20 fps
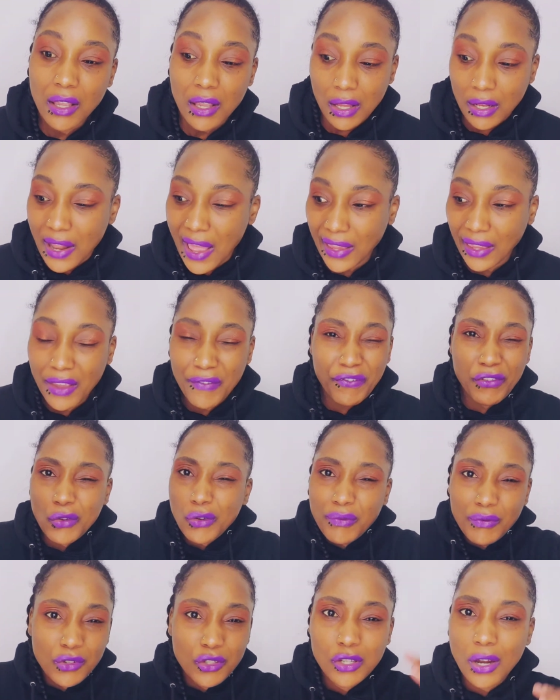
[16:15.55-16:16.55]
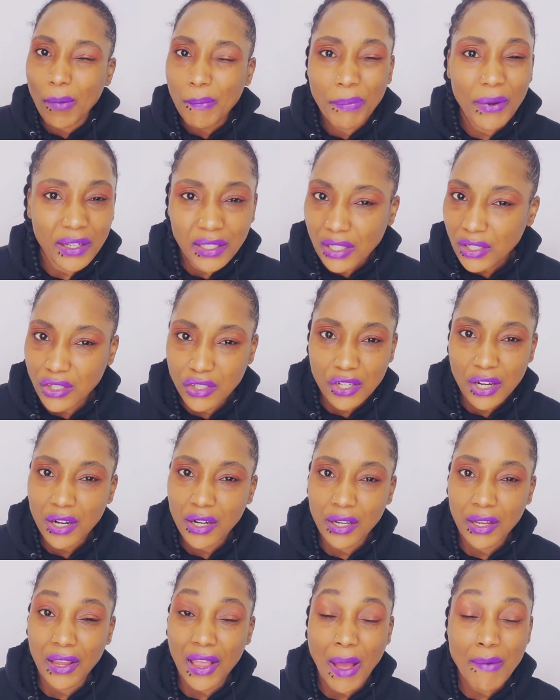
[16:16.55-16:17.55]
like if you even jump on this
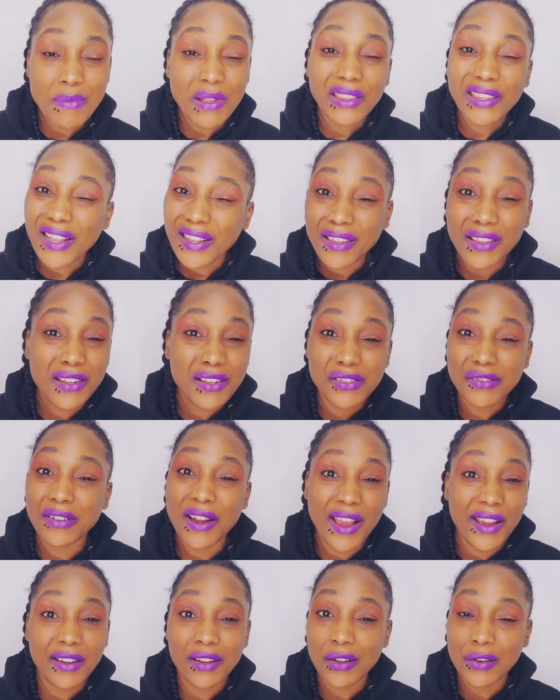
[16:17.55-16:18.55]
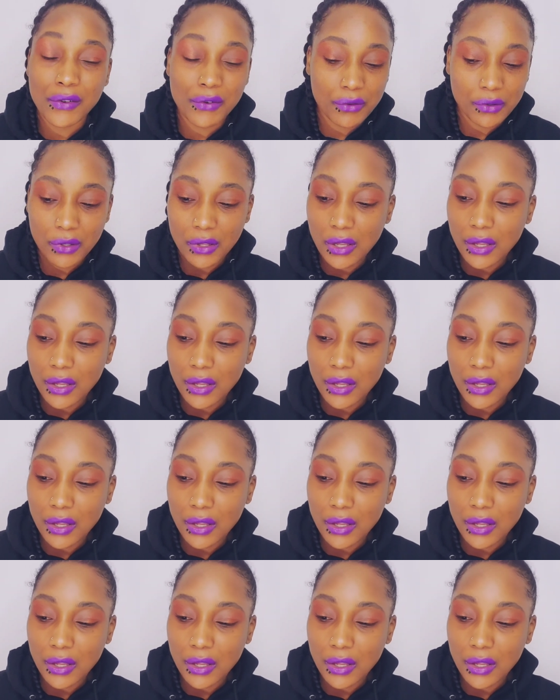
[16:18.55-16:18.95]
journey, I'm going to tell you this right now.